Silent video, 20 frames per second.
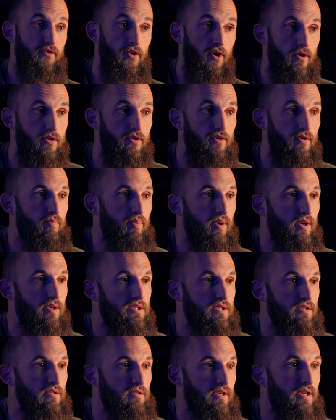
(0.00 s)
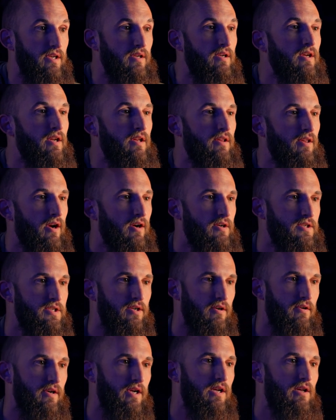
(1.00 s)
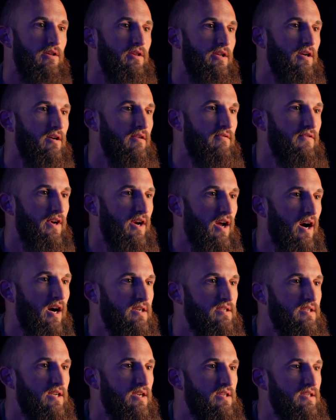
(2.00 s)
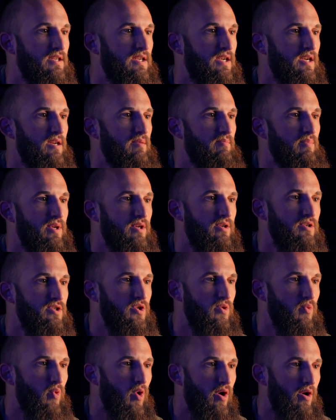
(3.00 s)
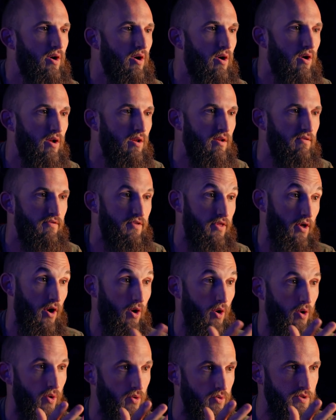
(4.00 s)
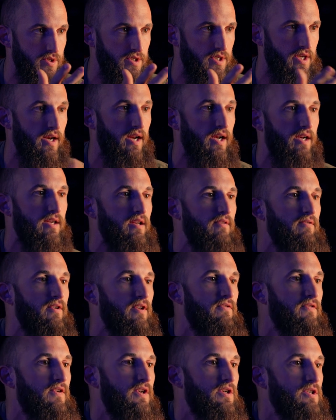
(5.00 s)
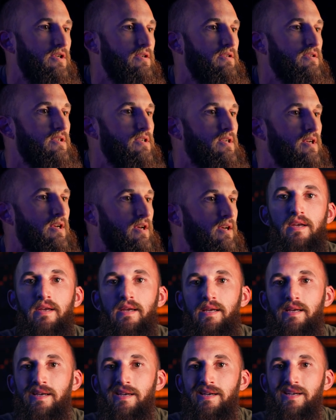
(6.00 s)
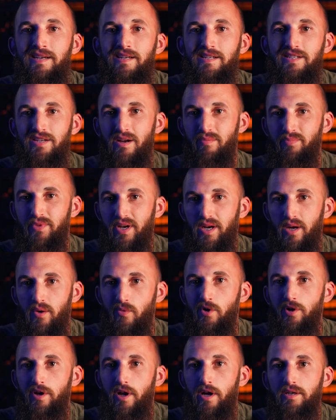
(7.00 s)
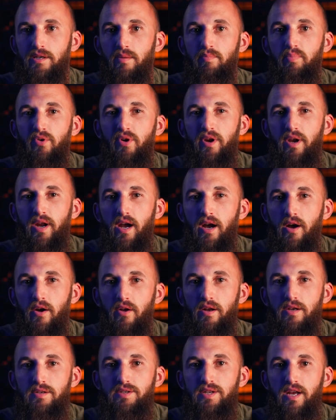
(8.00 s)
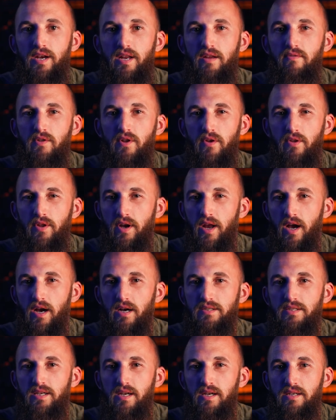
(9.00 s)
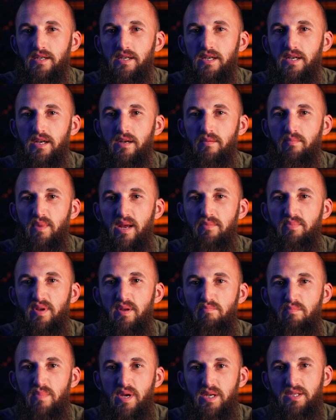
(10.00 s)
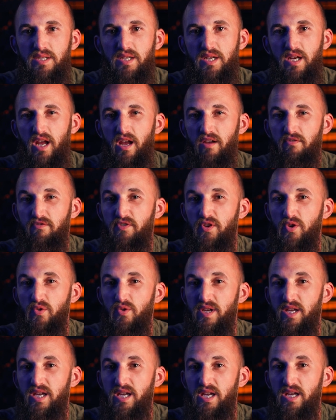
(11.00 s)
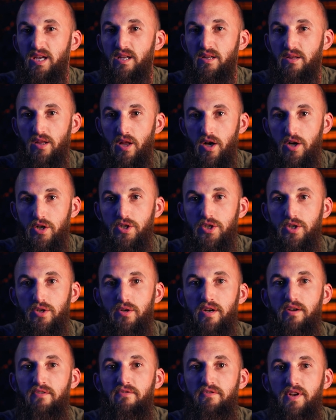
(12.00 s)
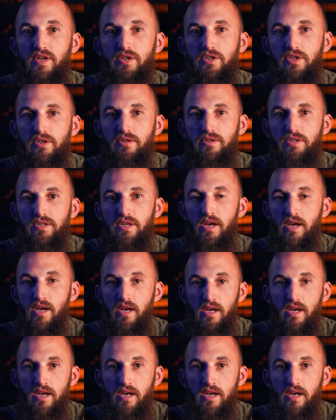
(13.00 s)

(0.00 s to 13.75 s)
talked to personally that are steering clear of the NOX18 because you want all of those connectivity features. Something I would like to point out is that even though the NOX18 may be missing a few key luxury features,